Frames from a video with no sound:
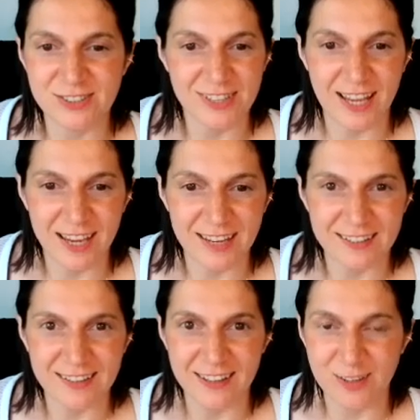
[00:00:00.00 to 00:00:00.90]
today
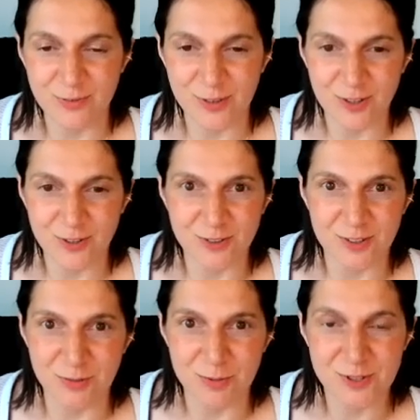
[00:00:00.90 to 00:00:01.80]
and thank you for your
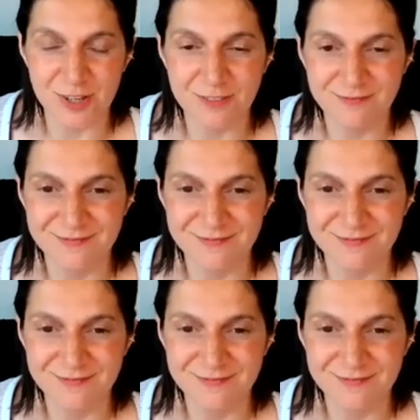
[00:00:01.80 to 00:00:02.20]
contribution.